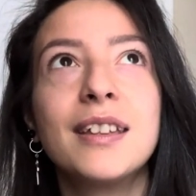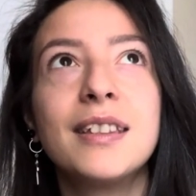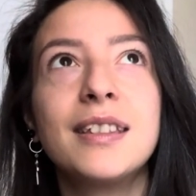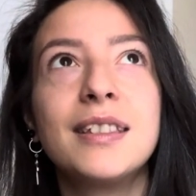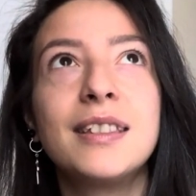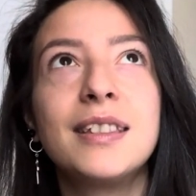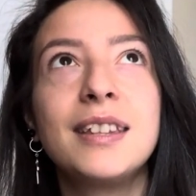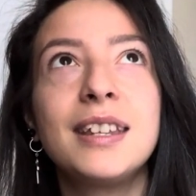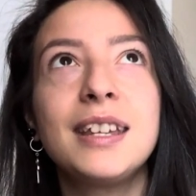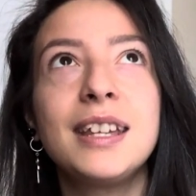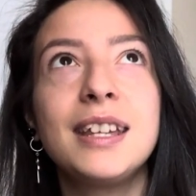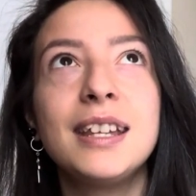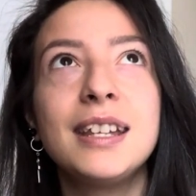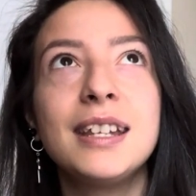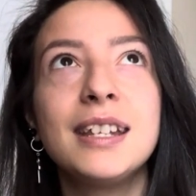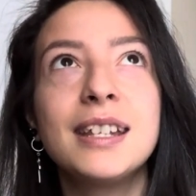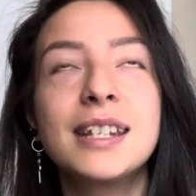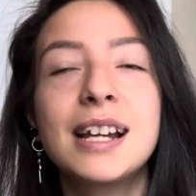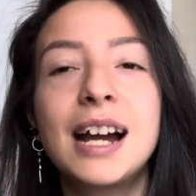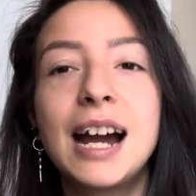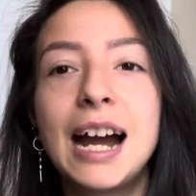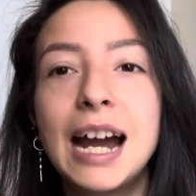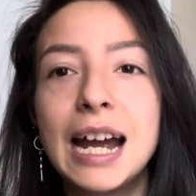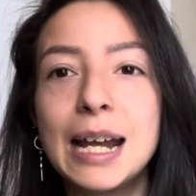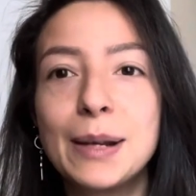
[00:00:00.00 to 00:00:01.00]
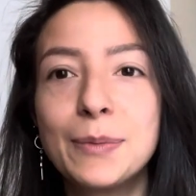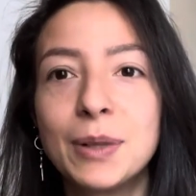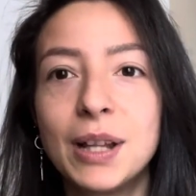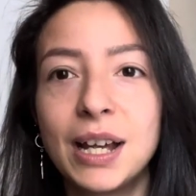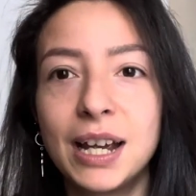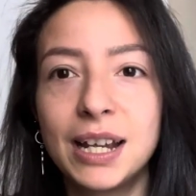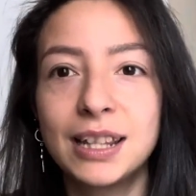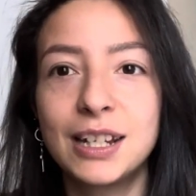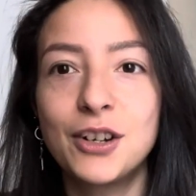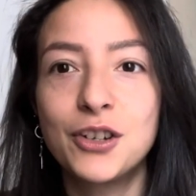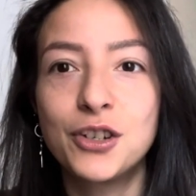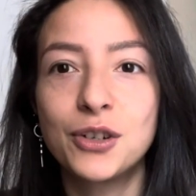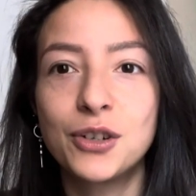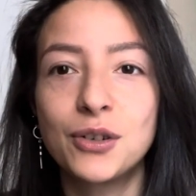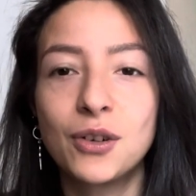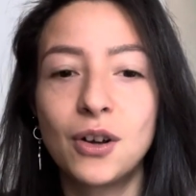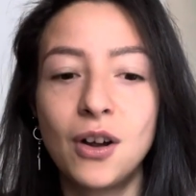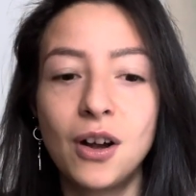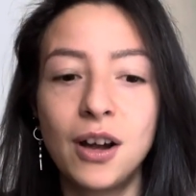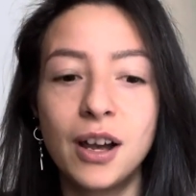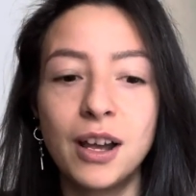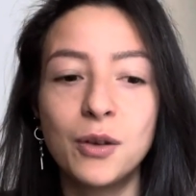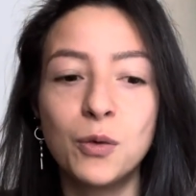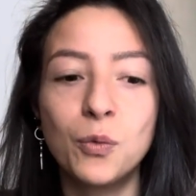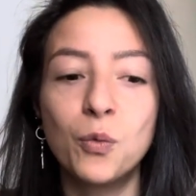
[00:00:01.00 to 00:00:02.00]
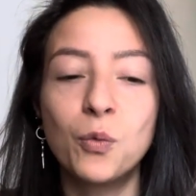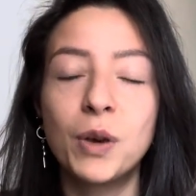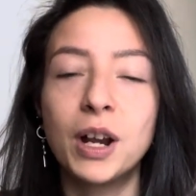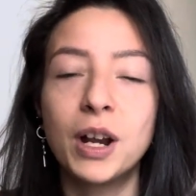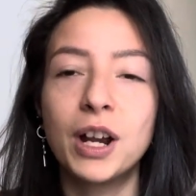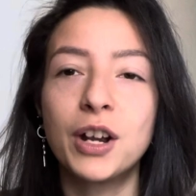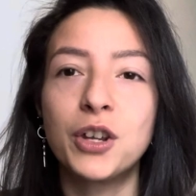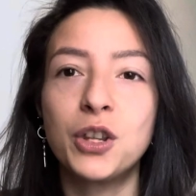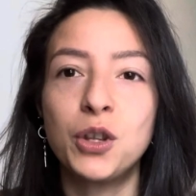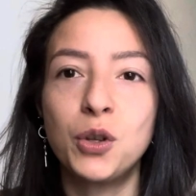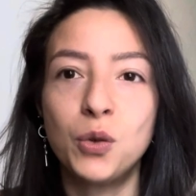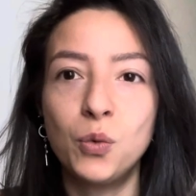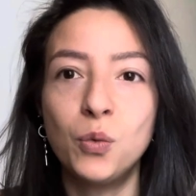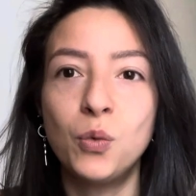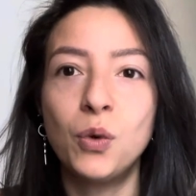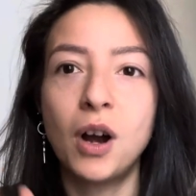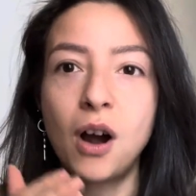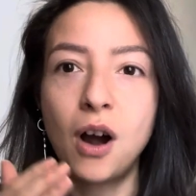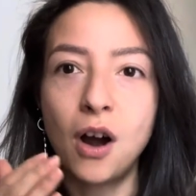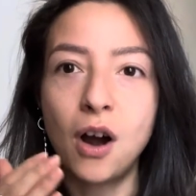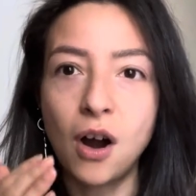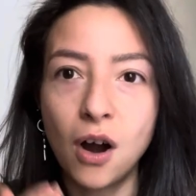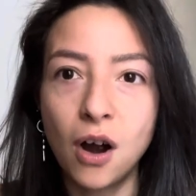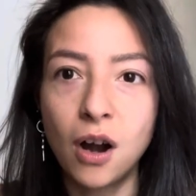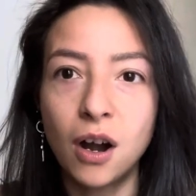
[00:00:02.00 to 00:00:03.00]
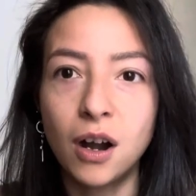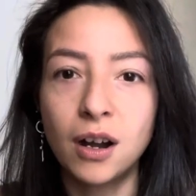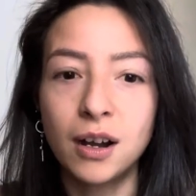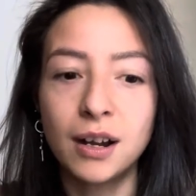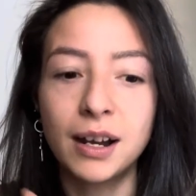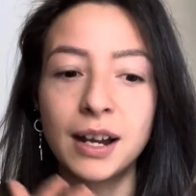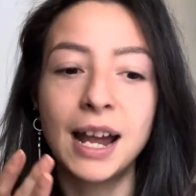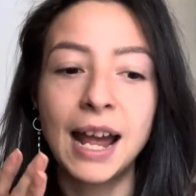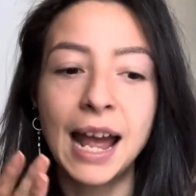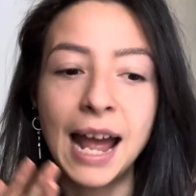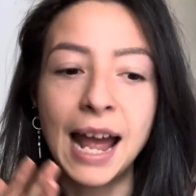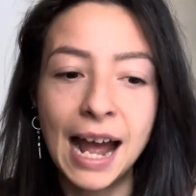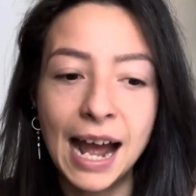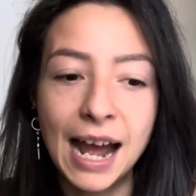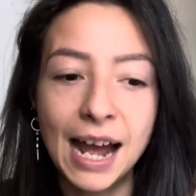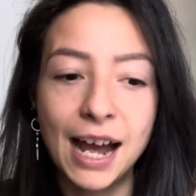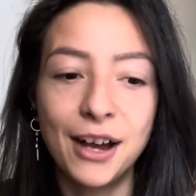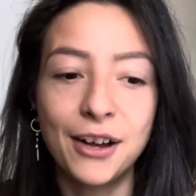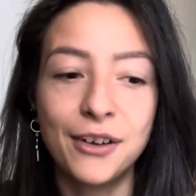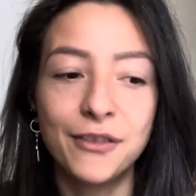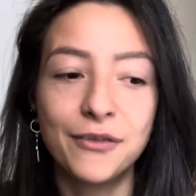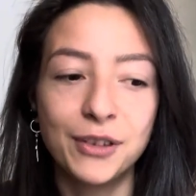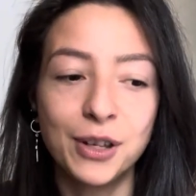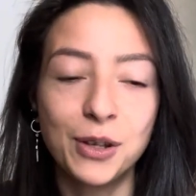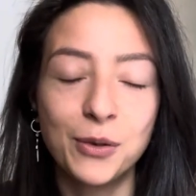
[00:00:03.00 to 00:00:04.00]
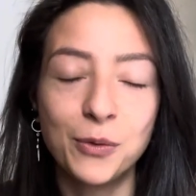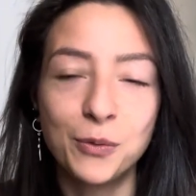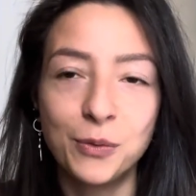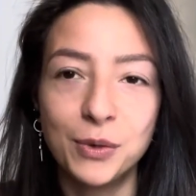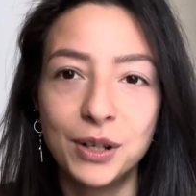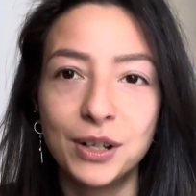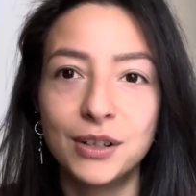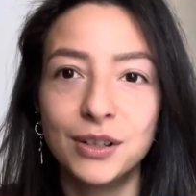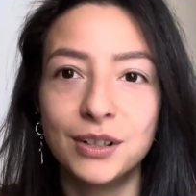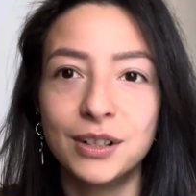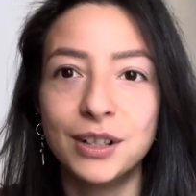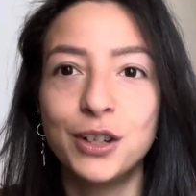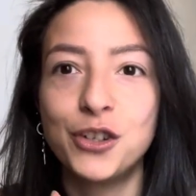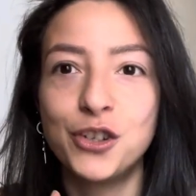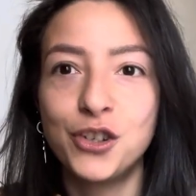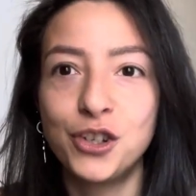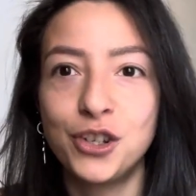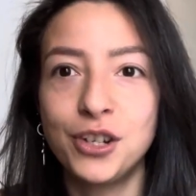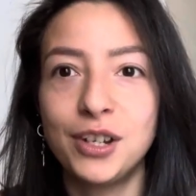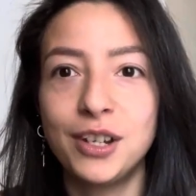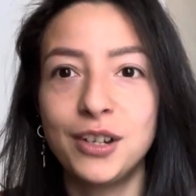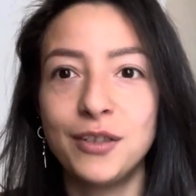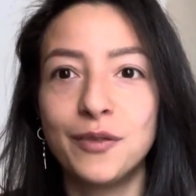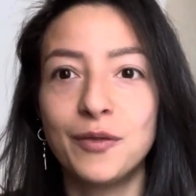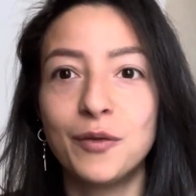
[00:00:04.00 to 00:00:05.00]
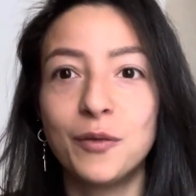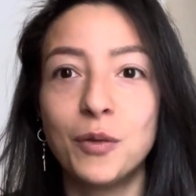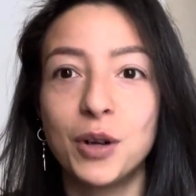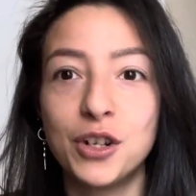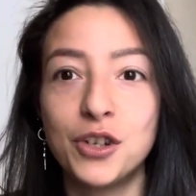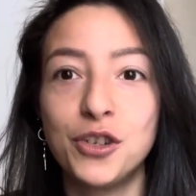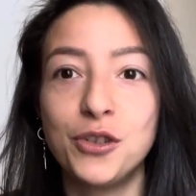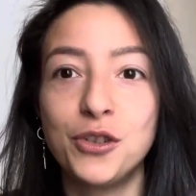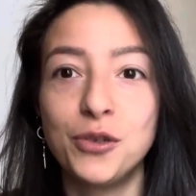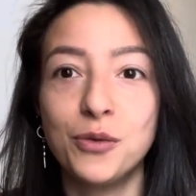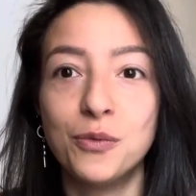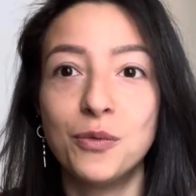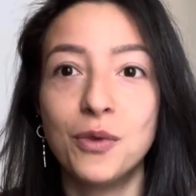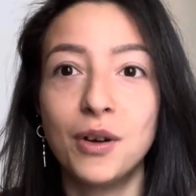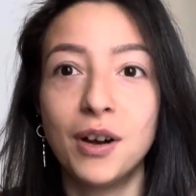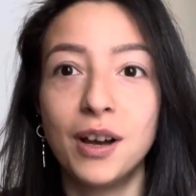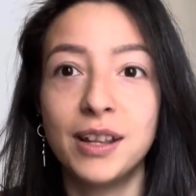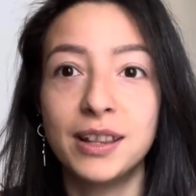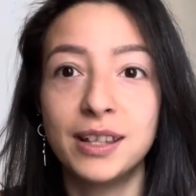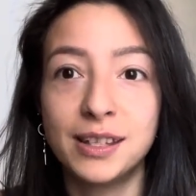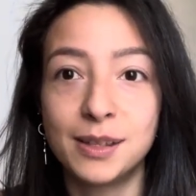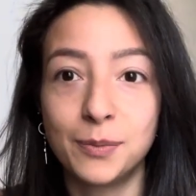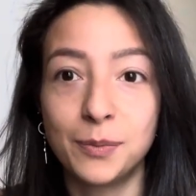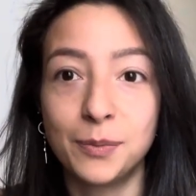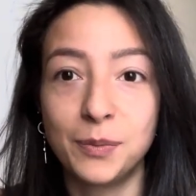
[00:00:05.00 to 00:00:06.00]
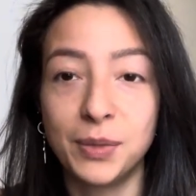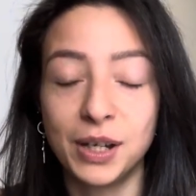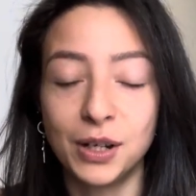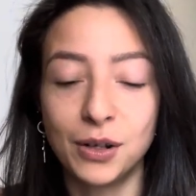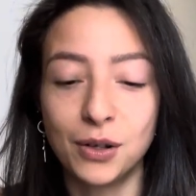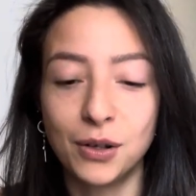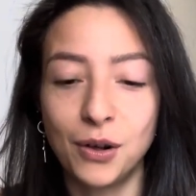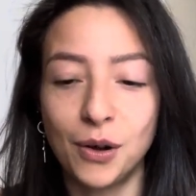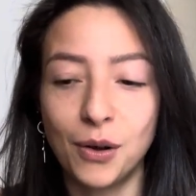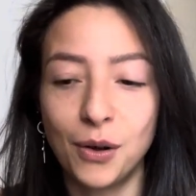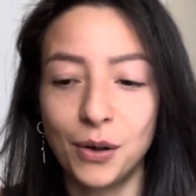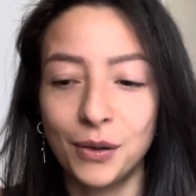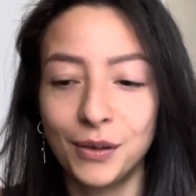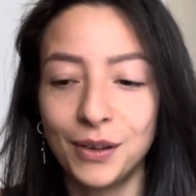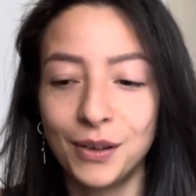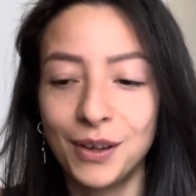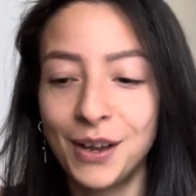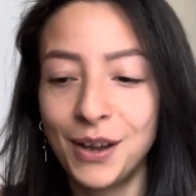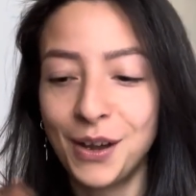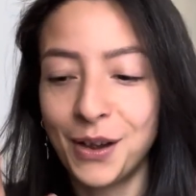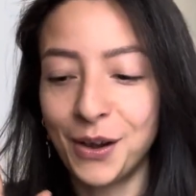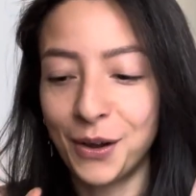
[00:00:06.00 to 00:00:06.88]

the timeline that you're on, where you are, have, and will achieve what you want, this big goal.